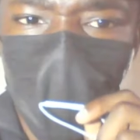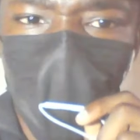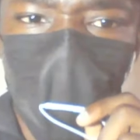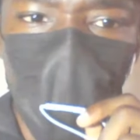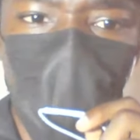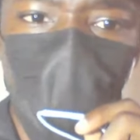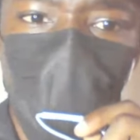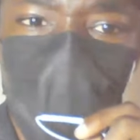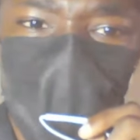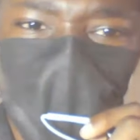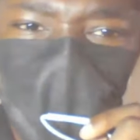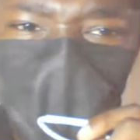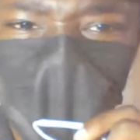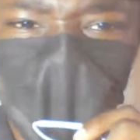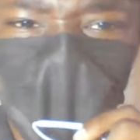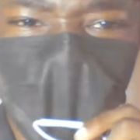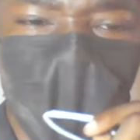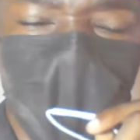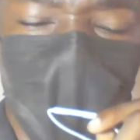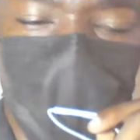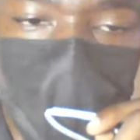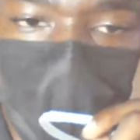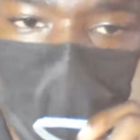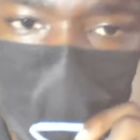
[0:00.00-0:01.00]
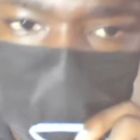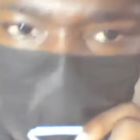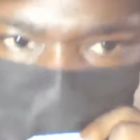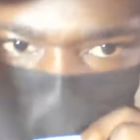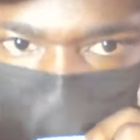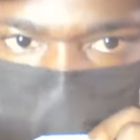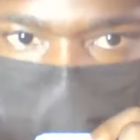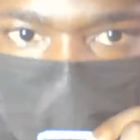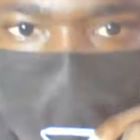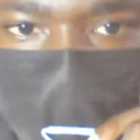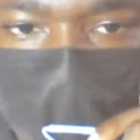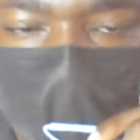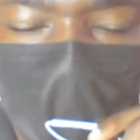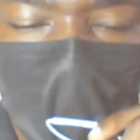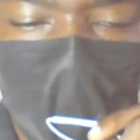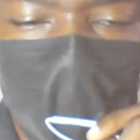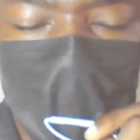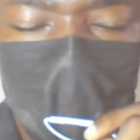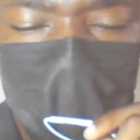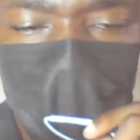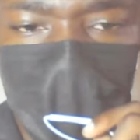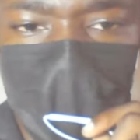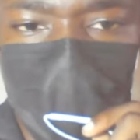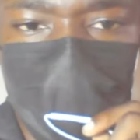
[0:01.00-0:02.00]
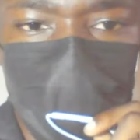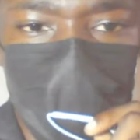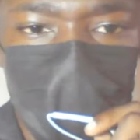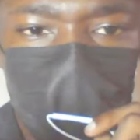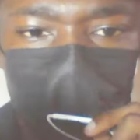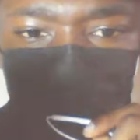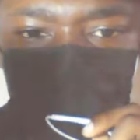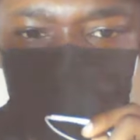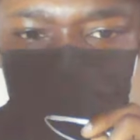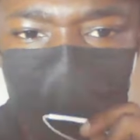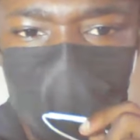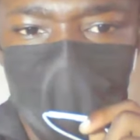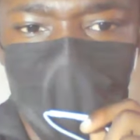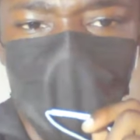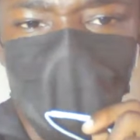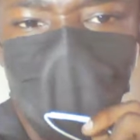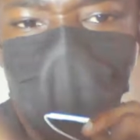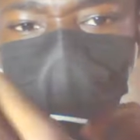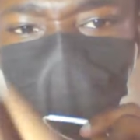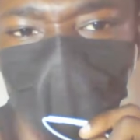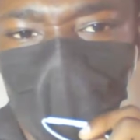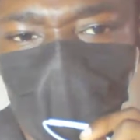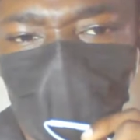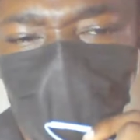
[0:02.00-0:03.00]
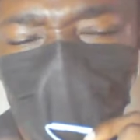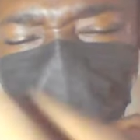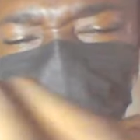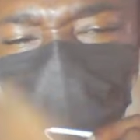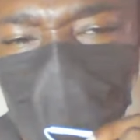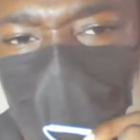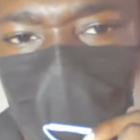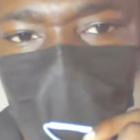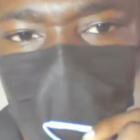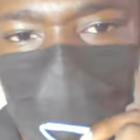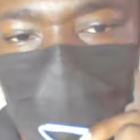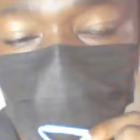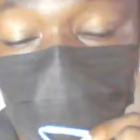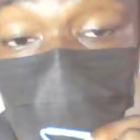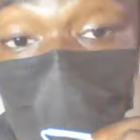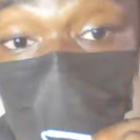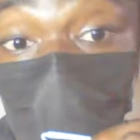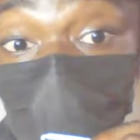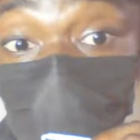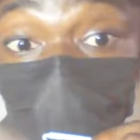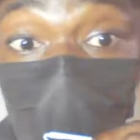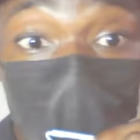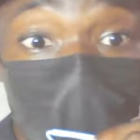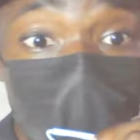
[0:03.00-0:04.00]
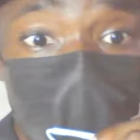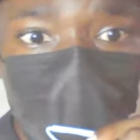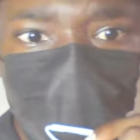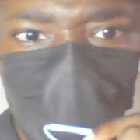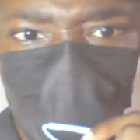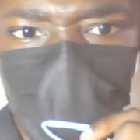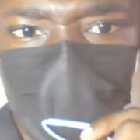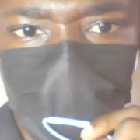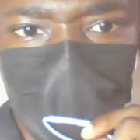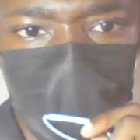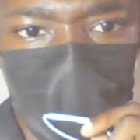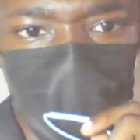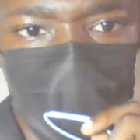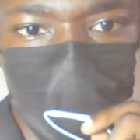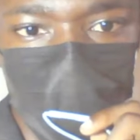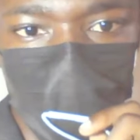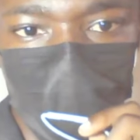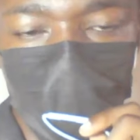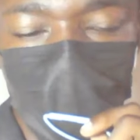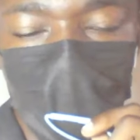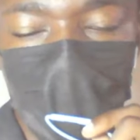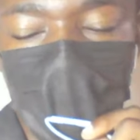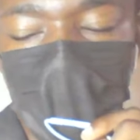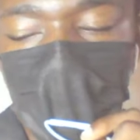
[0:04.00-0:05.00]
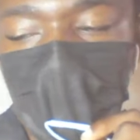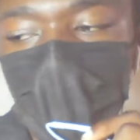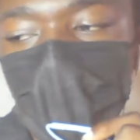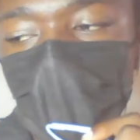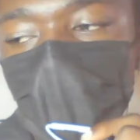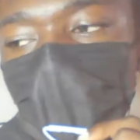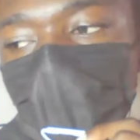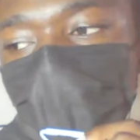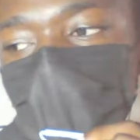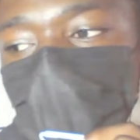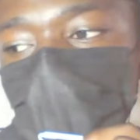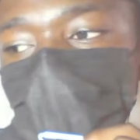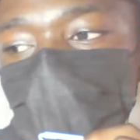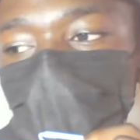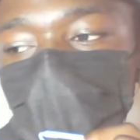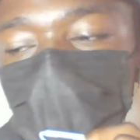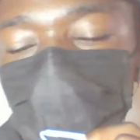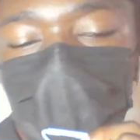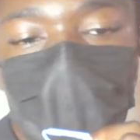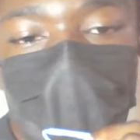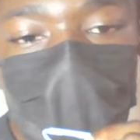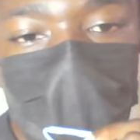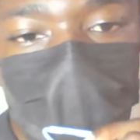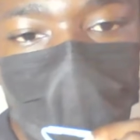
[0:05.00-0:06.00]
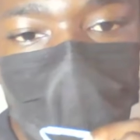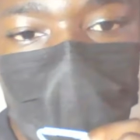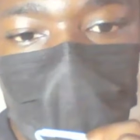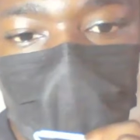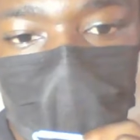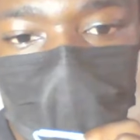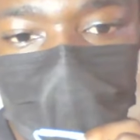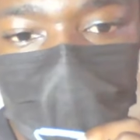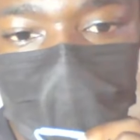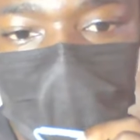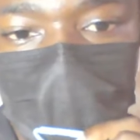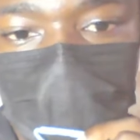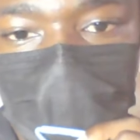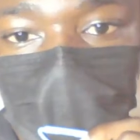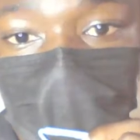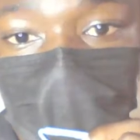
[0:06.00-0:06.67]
only the same thing and find him for no more because on February Momo winning some of it to your same